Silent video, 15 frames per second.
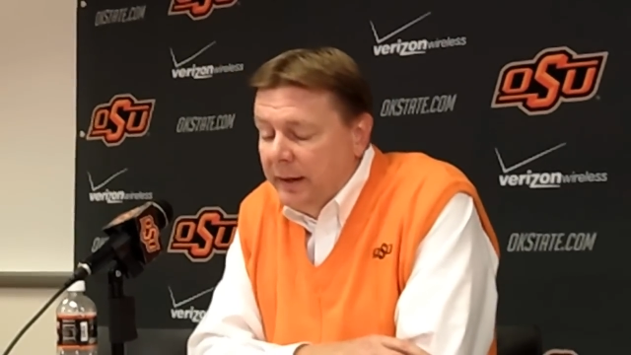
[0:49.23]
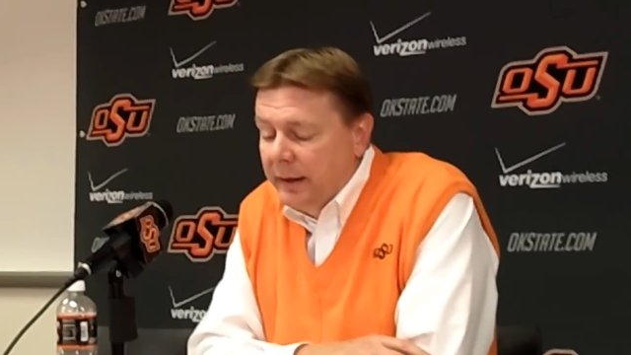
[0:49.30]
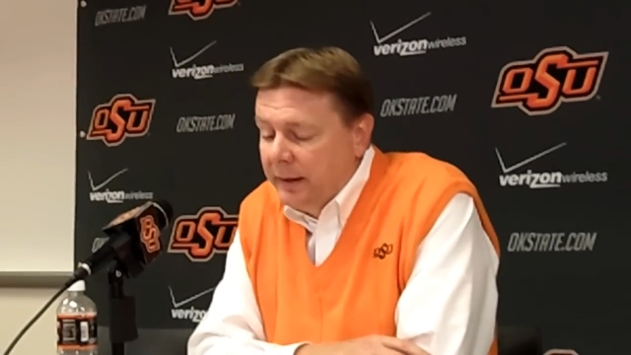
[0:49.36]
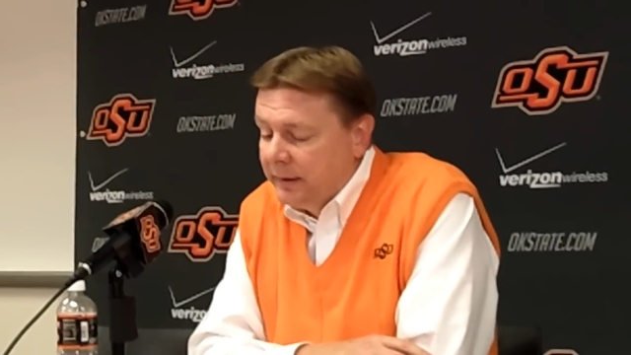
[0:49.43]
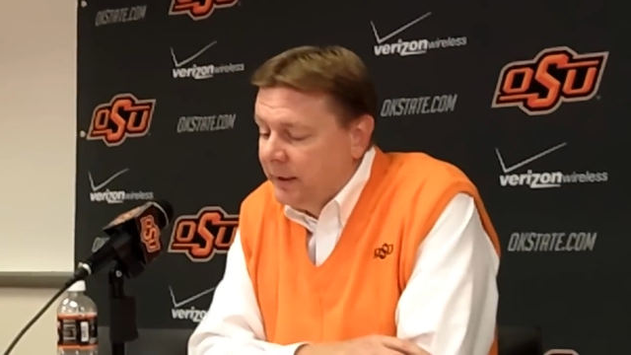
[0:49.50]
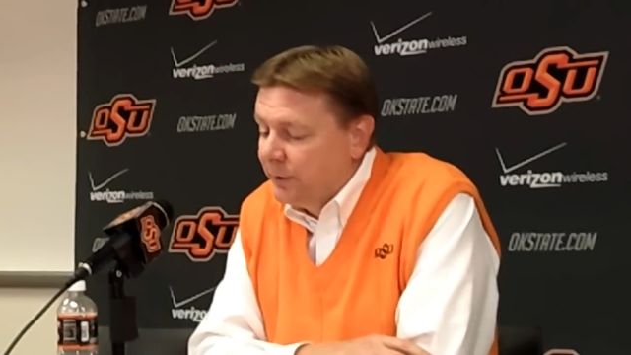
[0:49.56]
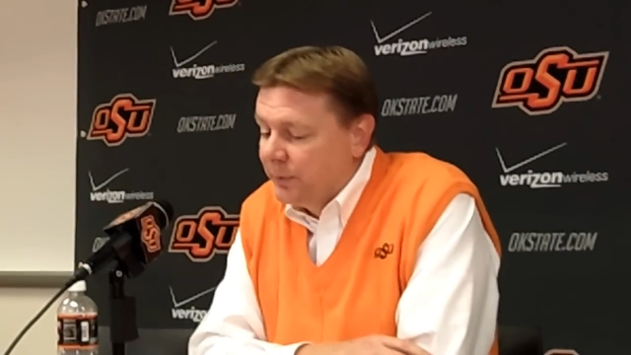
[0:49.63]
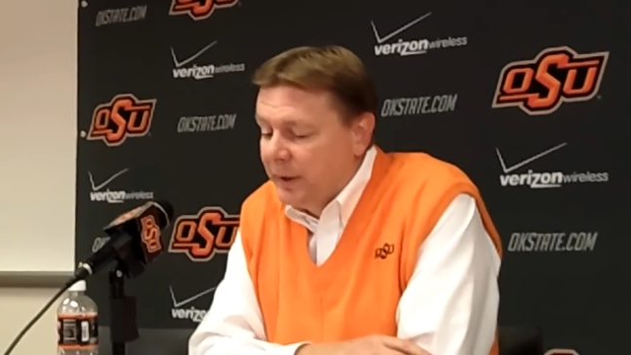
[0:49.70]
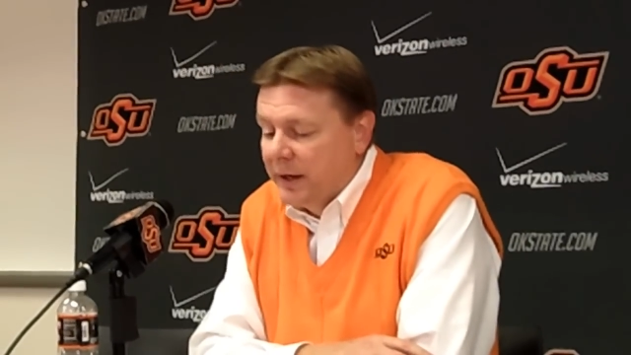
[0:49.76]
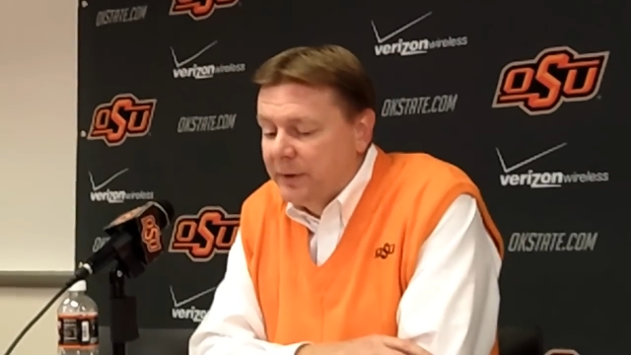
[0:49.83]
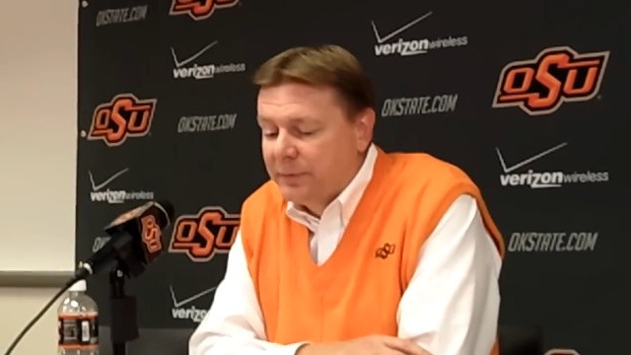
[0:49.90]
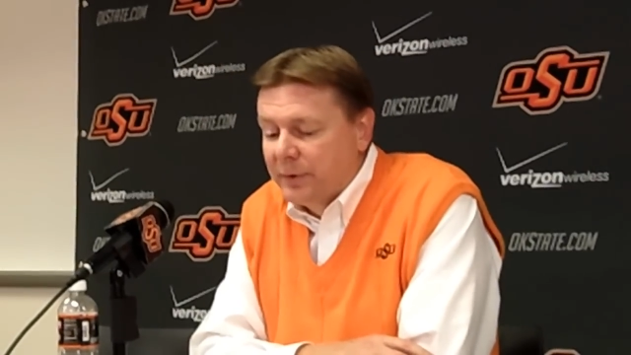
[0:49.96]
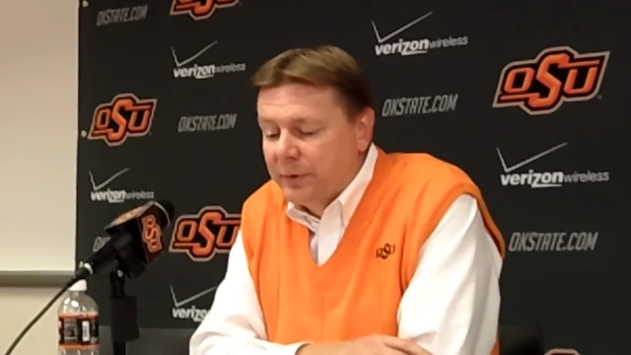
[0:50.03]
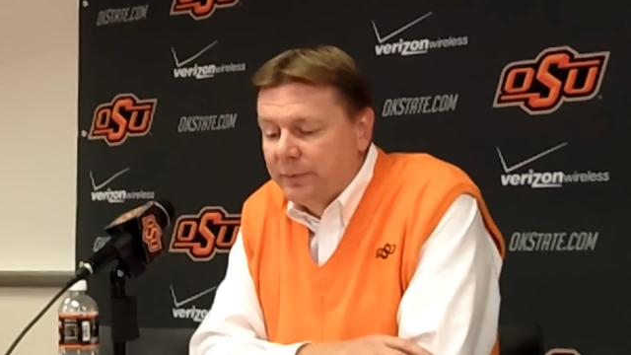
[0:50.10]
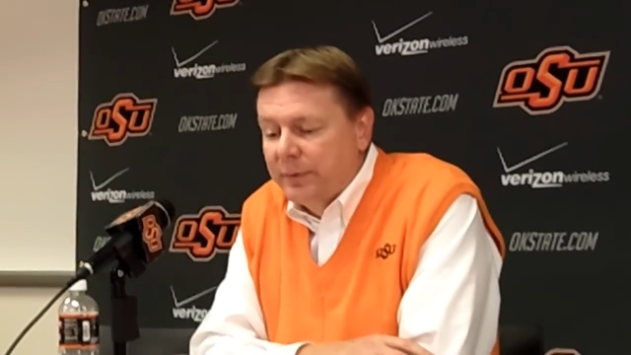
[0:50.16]
and get
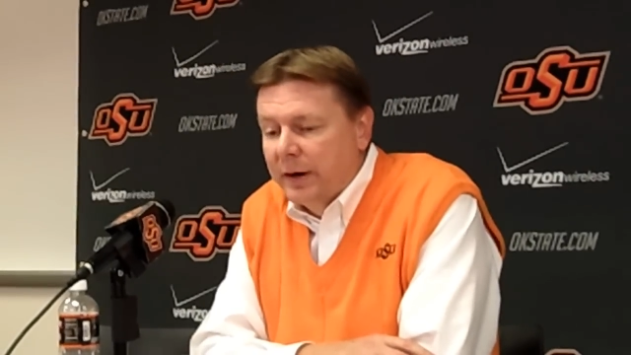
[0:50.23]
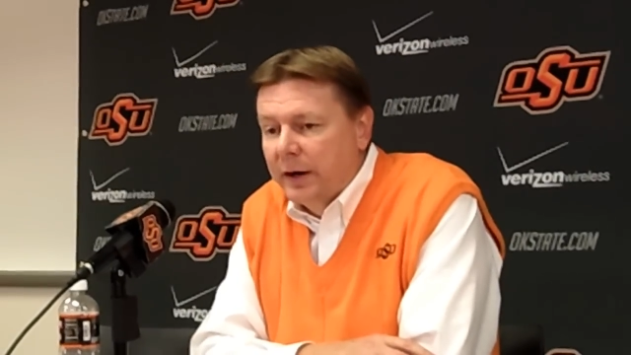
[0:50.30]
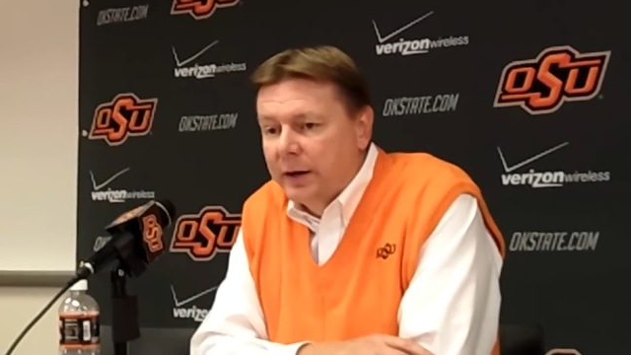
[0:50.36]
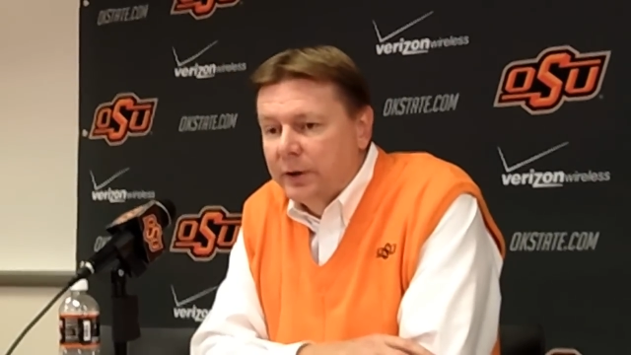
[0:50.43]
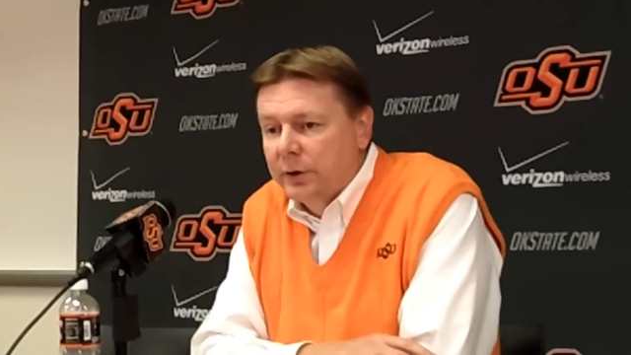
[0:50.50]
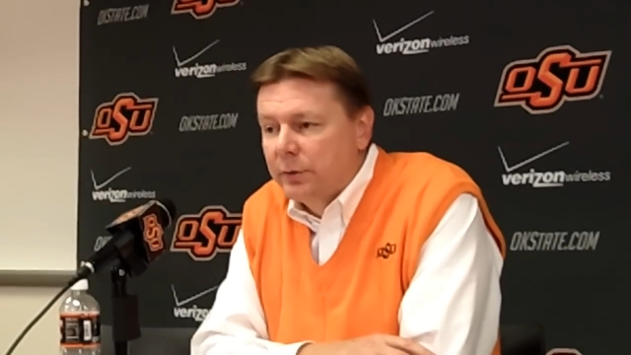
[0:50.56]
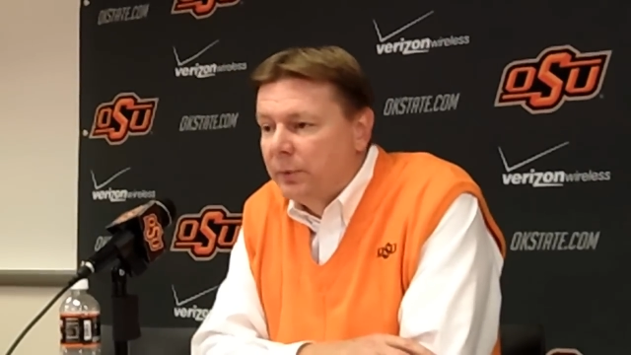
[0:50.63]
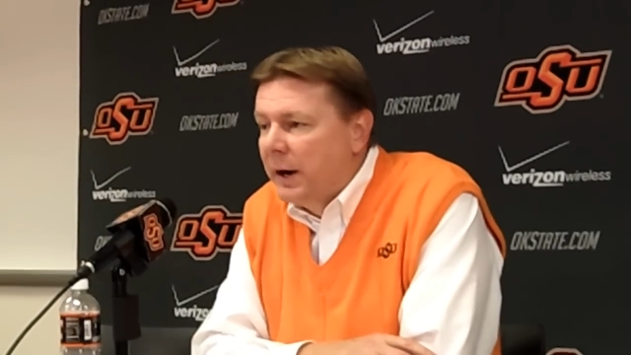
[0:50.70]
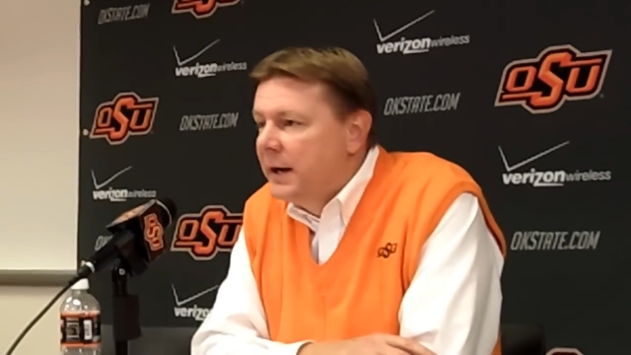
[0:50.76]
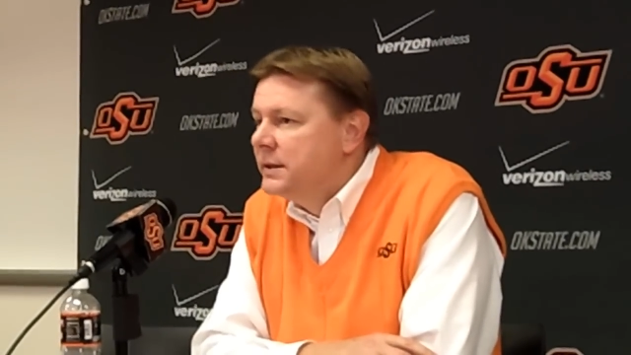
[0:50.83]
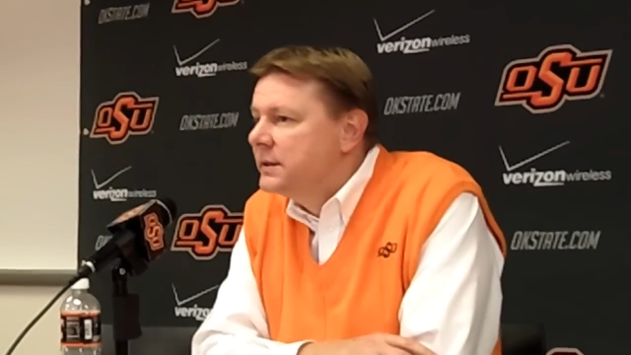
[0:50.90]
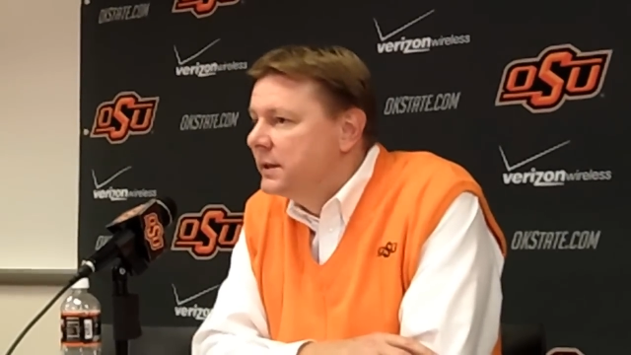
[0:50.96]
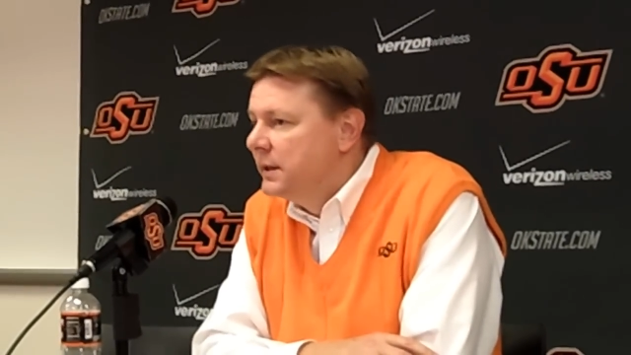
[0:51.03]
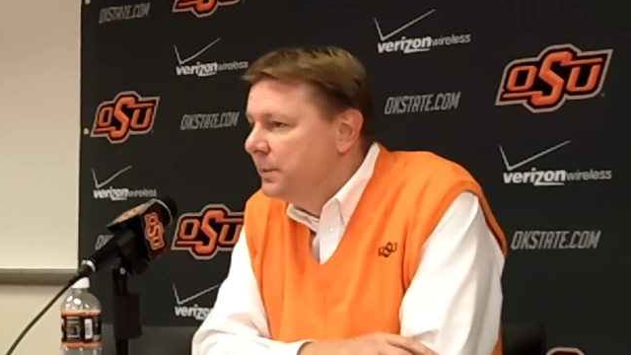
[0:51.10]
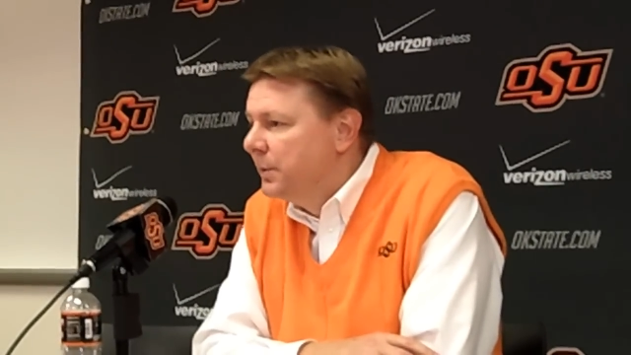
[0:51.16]
ready for a very good
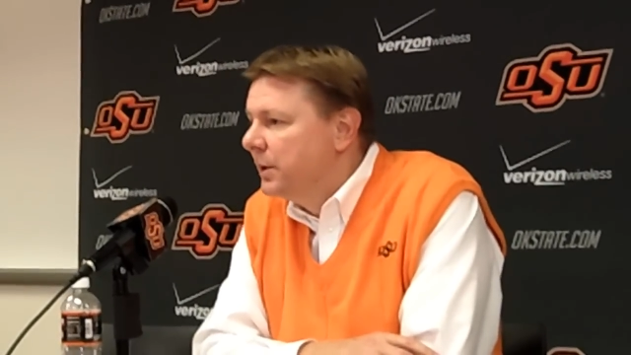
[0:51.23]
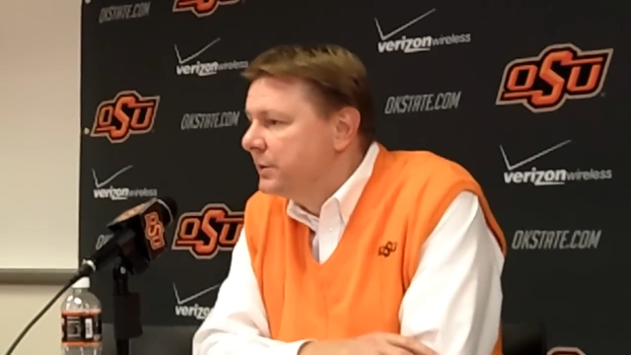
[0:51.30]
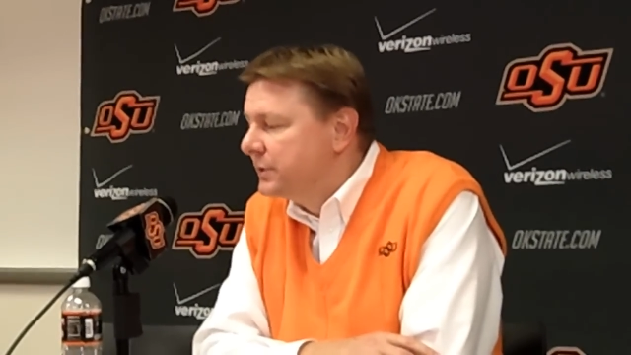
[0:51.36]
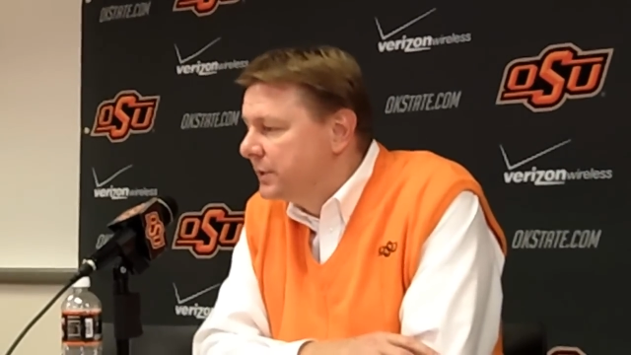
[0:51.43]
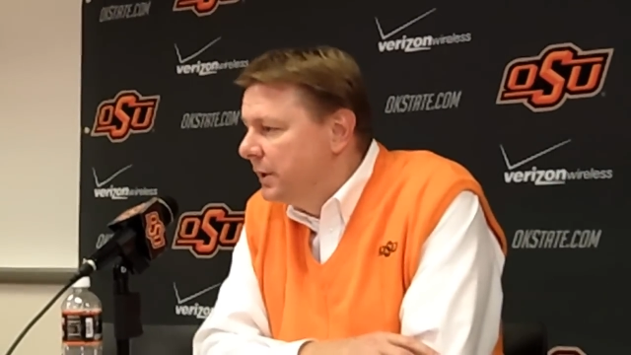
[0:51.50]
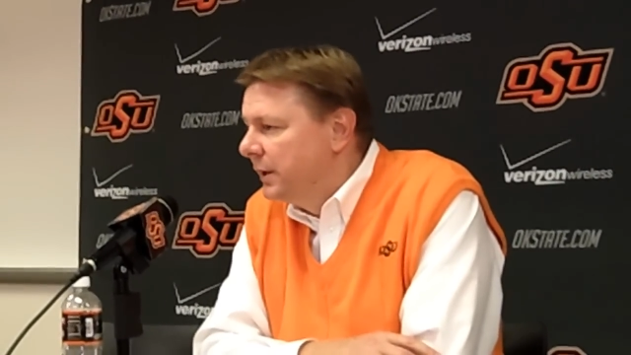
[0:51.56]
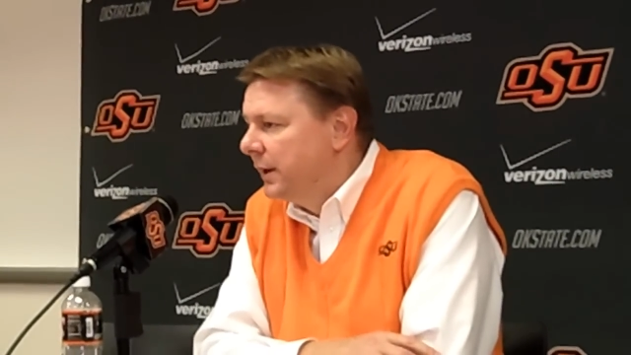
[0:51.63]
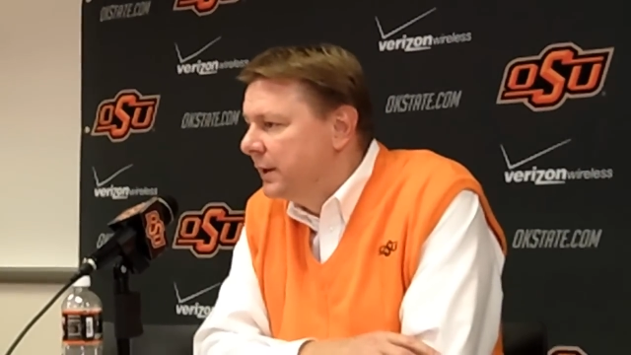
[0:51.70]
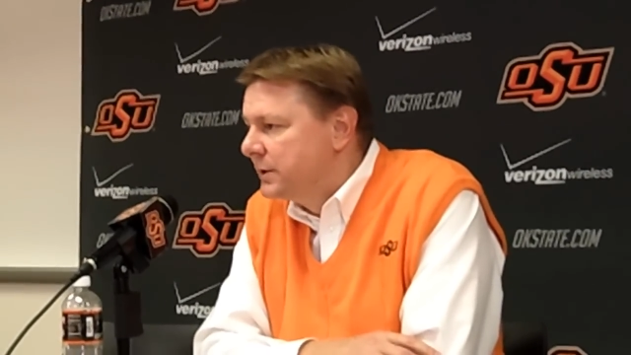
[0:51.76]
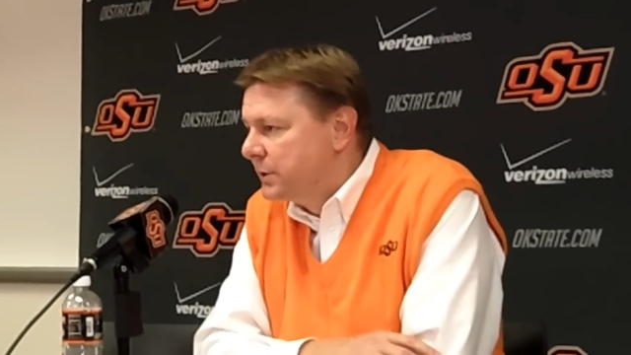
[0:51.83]
Rice team on Sunday.